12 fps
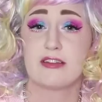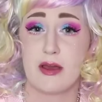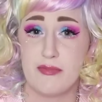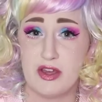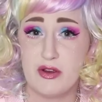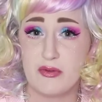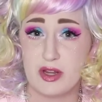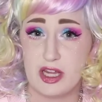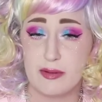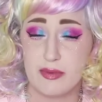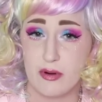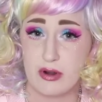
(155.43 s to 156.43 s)
Something
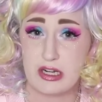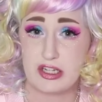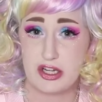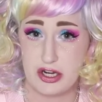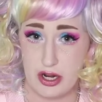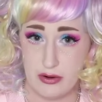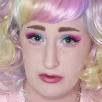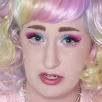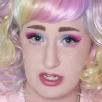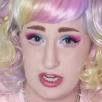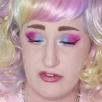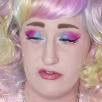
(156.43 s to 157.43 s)
really important to
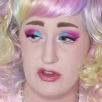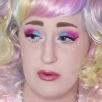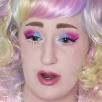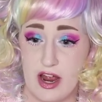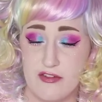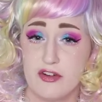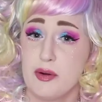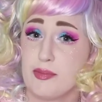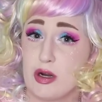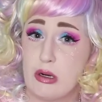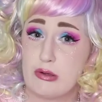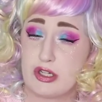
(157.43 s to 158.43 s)
note if you are ever
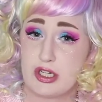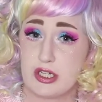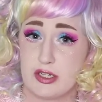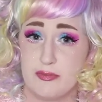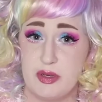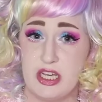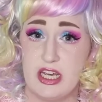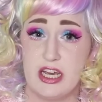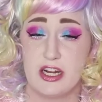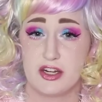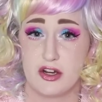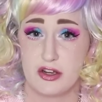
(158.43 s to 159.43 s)
approached to be
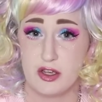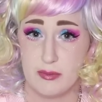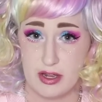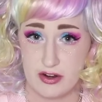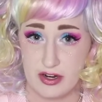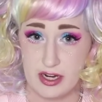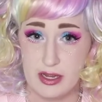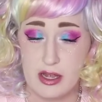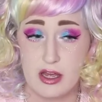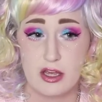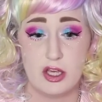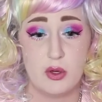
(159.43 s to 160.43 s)
in a documentary,
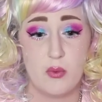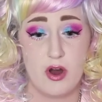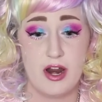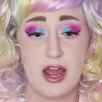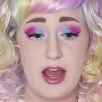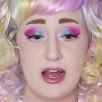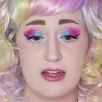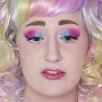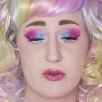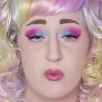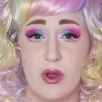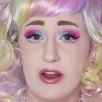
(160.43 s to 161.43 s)
you want to
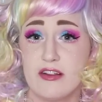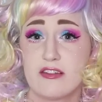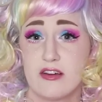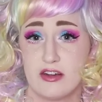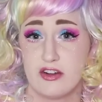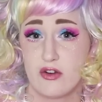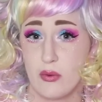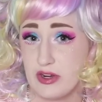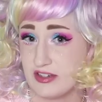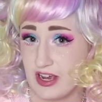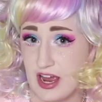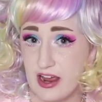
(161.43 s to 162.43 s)
ask where it's going,
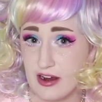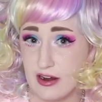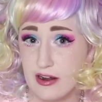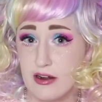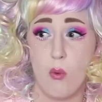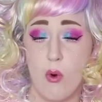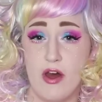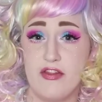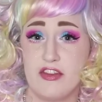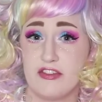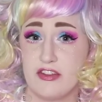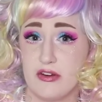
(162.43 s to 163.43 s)
going to air,
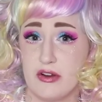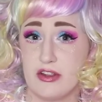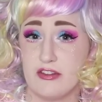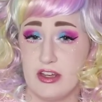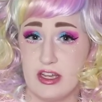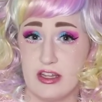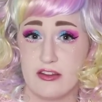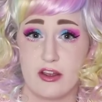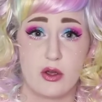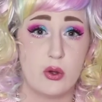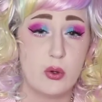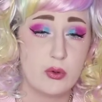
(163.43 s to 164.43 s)
what the series is,
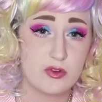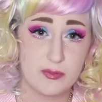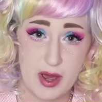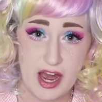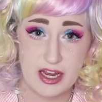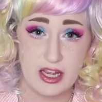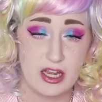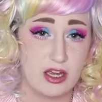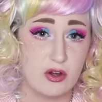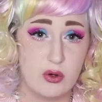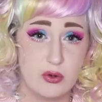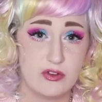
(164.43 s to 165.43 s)
like who's backing
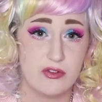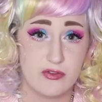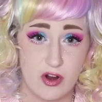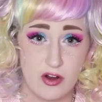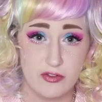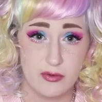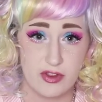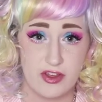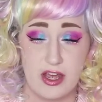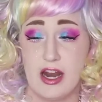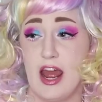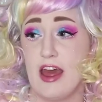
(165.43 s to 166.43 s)
it, who's involved with
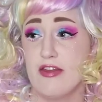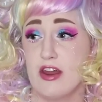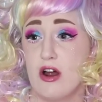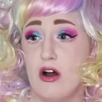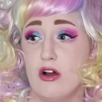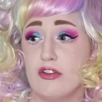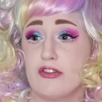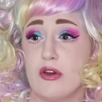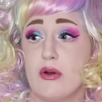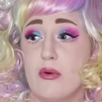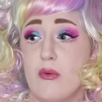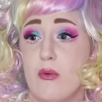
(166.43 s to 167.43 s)
it, and then
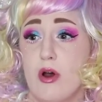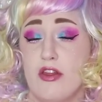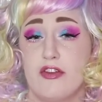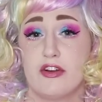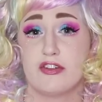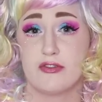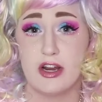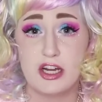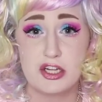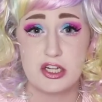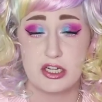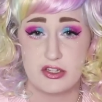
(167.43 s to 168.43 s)
also what their
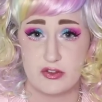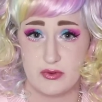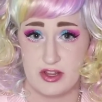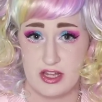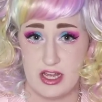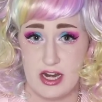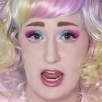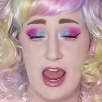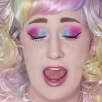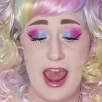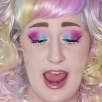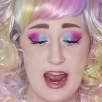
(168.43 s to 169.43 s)
direction is with it.
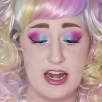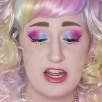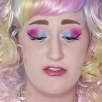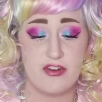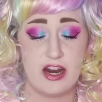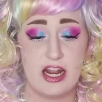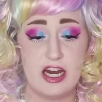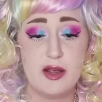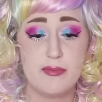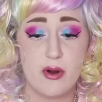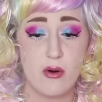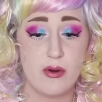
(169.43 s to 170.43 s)
And if at
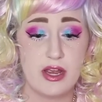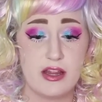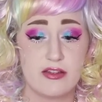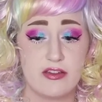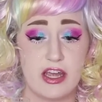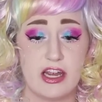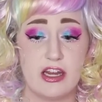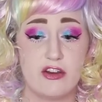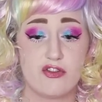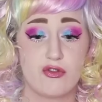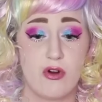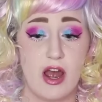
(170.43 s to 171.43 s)
any point they
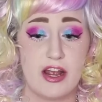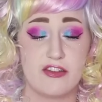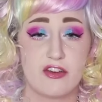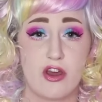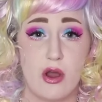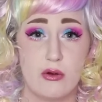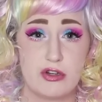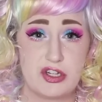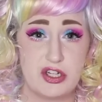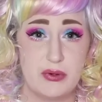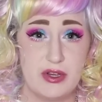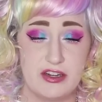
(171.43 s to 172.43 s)
try to
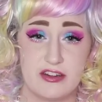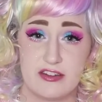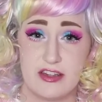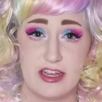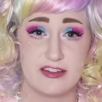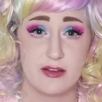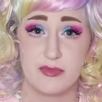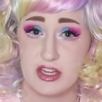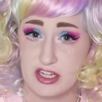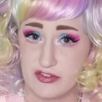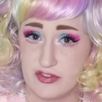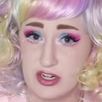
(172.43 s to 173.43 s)
coach you into saying
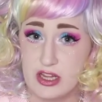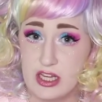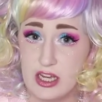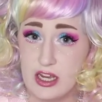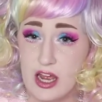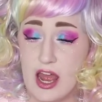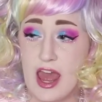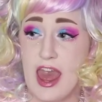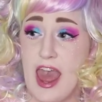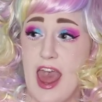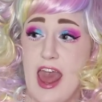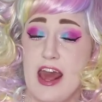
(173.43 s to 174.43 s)
something differently,
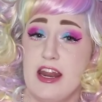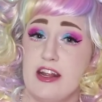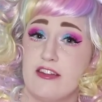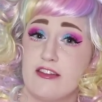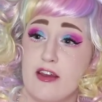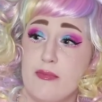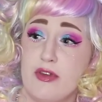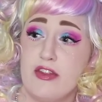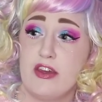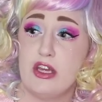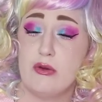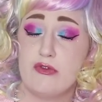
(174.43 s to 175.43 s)
and it's something
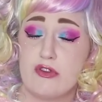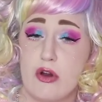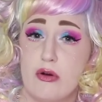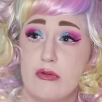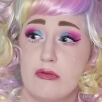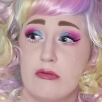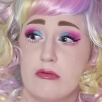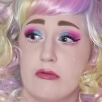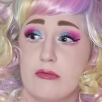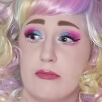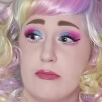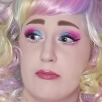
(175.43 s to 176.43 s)
that you don't
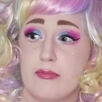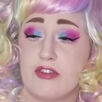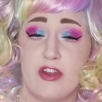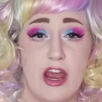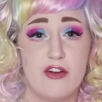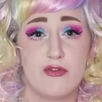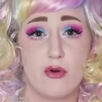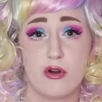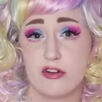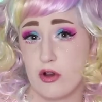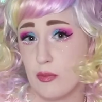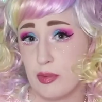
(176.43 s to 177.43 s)
stand
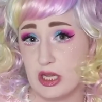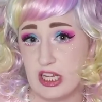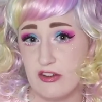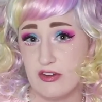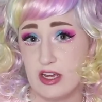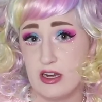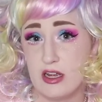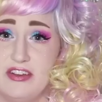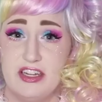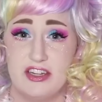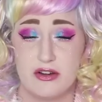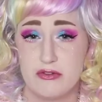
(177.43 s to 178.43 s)
for or don't believe in,
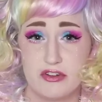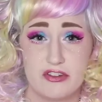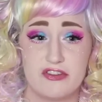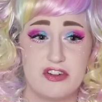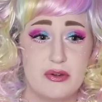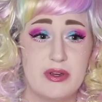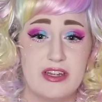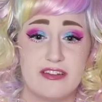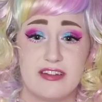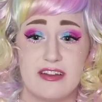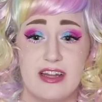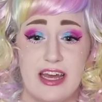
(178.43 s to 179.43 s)
you don't just do it
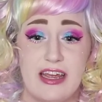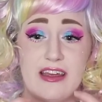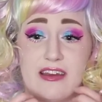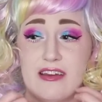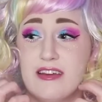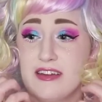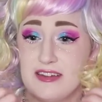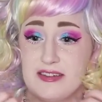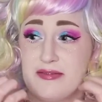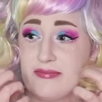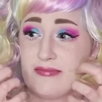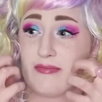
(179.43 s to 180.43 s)
to like
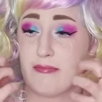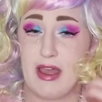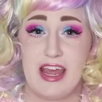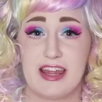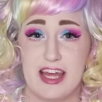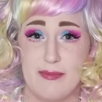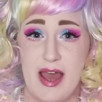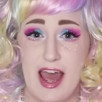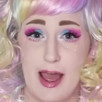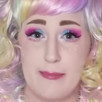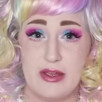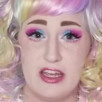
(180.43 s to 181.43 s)
make them happy.